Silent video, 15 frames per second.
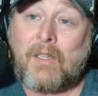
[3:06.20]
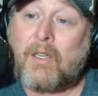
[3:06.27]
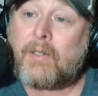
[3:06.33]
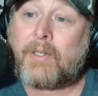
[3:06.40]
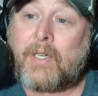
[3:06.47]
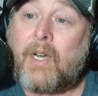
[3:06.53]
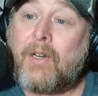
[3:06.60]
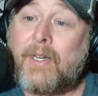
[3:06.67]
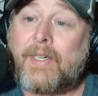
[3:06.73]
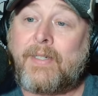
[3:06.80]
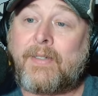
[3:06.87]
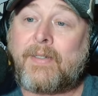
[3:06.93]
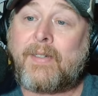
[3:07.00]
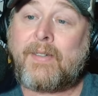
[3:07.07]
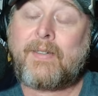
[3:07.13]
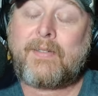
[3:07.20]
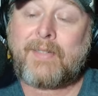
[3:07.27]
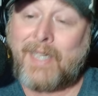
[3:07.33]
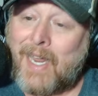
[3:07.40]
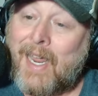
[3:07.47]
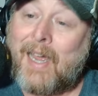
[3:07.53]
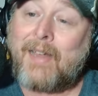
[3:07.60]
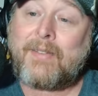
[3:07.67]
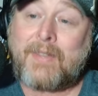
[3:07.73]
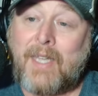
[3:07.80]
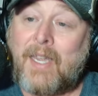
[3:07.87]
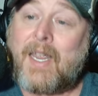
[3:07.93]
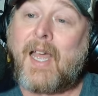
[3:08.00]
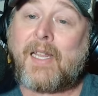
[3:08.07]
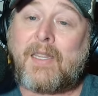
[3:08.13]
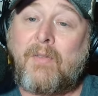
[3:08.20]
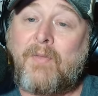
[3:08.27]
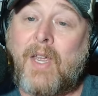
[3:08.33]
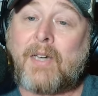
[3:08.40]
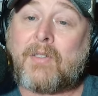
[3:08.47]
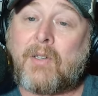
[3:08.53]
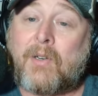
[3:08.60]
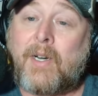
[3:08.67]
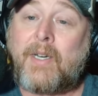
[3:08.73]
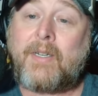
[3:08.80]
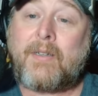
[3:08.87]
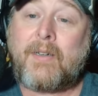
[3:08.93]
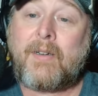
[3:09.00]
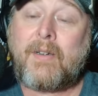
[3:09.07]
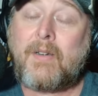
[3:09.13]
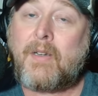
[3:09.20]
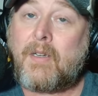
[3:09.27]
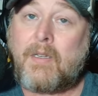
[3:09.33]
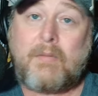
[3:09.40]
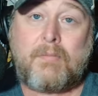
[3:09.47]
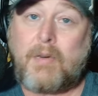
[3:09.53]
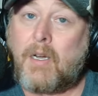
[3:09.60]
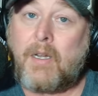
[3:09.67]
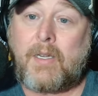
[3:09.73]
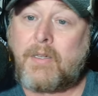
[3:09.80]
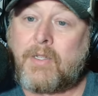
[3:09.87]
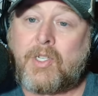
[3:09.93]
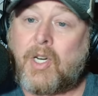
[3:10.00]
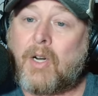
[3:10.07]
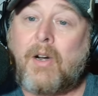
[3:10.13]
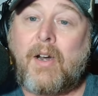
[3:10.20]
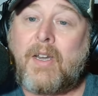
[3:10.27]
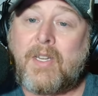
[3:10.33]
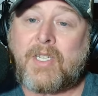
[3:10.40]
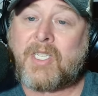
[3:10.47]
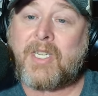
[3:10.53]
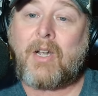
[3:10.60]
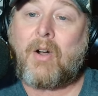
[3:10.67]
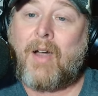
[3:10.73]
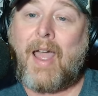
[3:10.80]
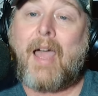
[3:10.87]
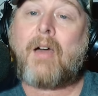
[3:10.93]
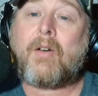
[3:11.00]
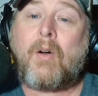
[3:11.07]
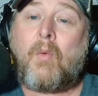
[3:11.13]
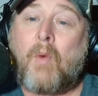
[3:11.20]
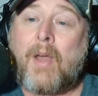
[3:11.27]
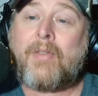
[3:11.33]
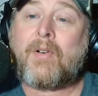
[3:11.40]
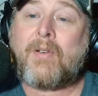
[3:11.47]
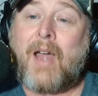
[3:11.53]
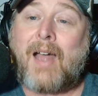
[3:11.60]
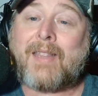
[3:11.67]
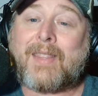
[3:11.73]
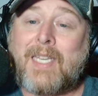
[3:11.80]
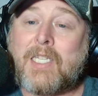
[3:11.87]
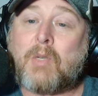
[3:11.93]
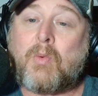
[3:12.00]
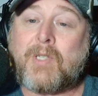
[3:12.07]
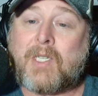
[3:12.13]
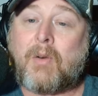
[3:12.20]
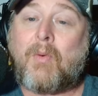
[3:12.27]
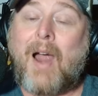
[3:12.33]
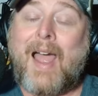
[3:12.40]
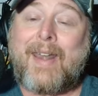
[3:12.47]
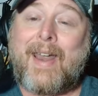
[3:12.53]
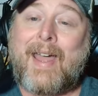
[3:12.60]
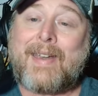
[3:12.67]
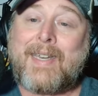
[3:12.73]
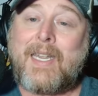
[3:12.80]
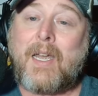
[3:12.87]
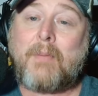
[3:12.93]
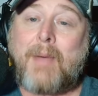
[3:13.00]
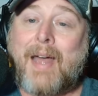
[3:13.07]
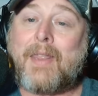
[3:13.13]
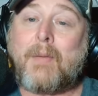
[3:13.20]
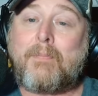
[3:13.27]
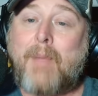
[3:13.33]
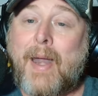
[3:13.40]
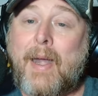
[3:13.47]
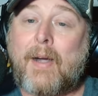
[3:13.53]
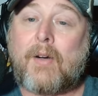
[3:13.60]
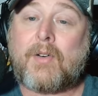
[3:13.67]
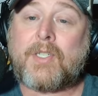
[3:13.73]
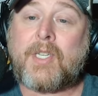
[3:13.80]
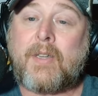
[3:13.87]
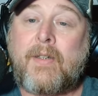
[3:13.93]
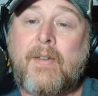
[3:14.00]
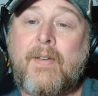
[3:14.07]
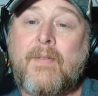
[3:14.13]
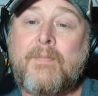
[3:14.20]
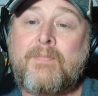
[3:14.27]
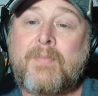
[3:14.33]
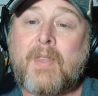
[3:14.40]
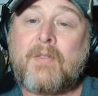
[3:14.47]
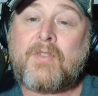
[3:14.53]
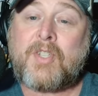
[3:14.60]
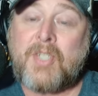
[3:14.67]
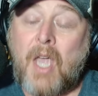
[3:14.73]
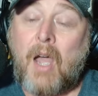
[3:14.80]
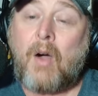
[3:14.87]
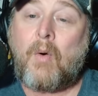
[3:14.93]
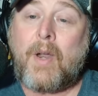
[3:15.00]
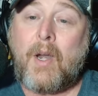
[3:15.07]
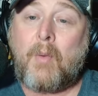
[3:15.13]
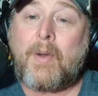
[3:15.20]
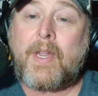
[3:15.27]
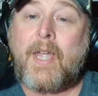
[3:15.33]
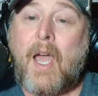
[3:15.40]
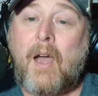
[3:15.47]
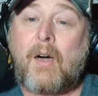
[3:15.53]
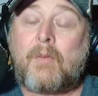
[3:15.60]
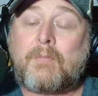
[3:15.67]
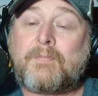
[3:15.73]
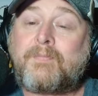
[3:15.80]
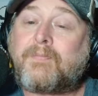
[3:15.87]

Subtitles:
look good. Yeah, they got the victory, but jury's still out on whether or not this was the right idea by the Bears. So, here we go.